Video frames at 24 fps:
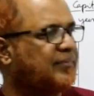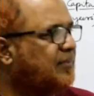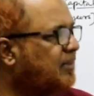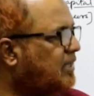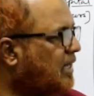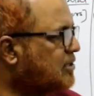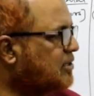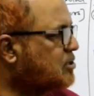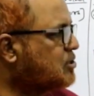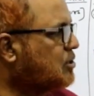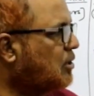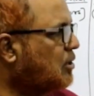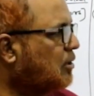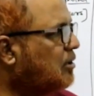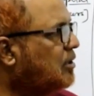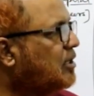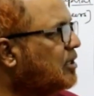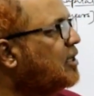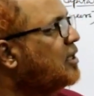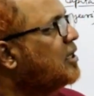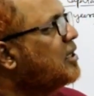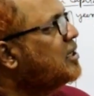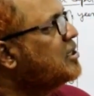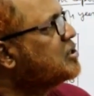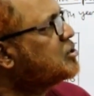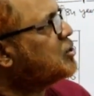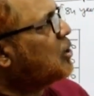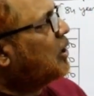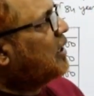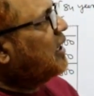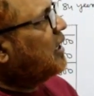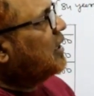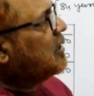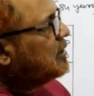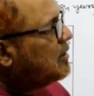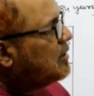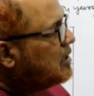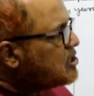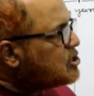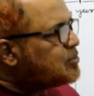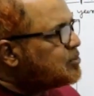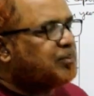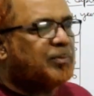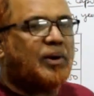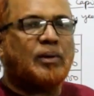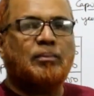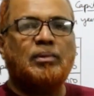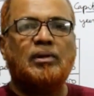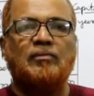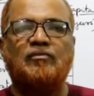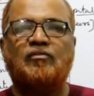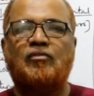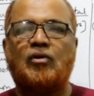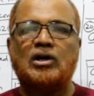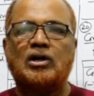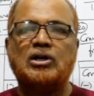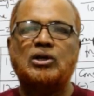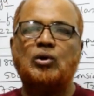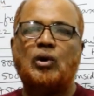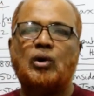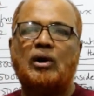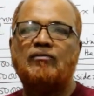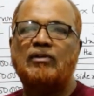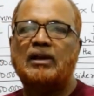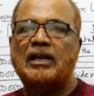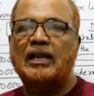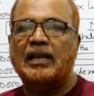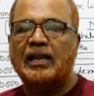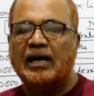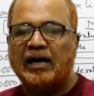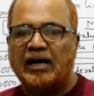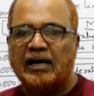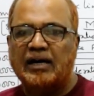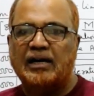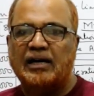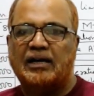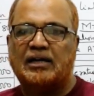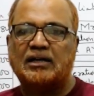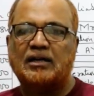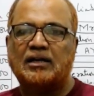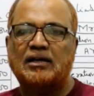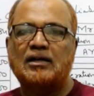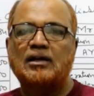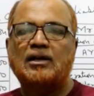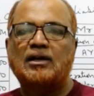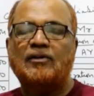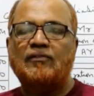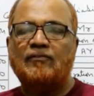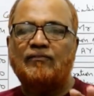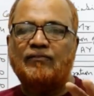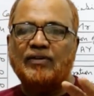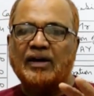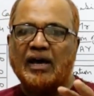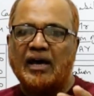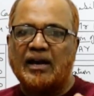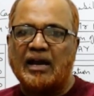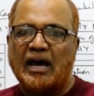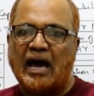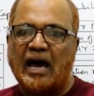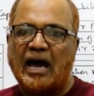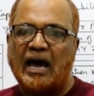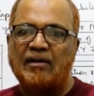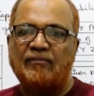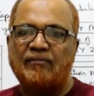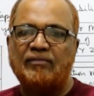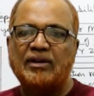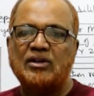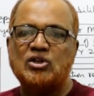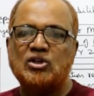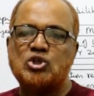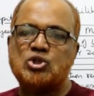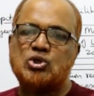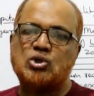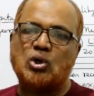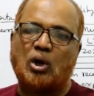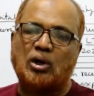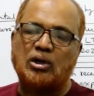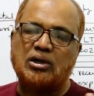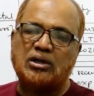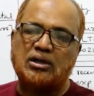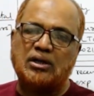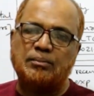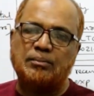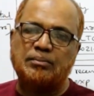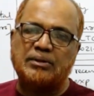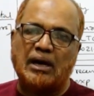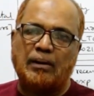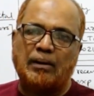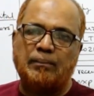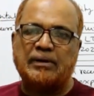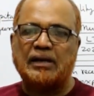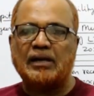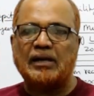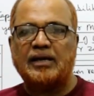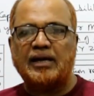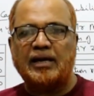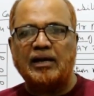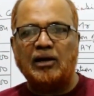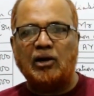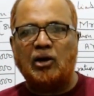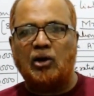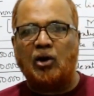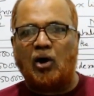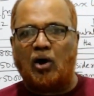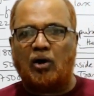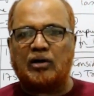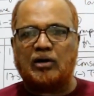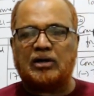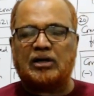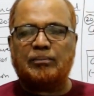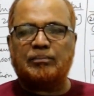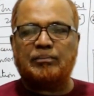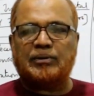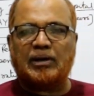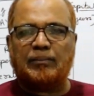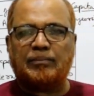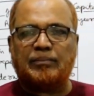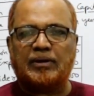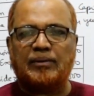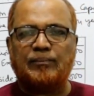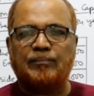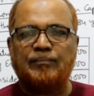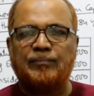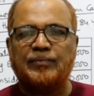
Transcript: That's all. So in this problem, what you have learned, we are having short-term capital gain, long-term capital.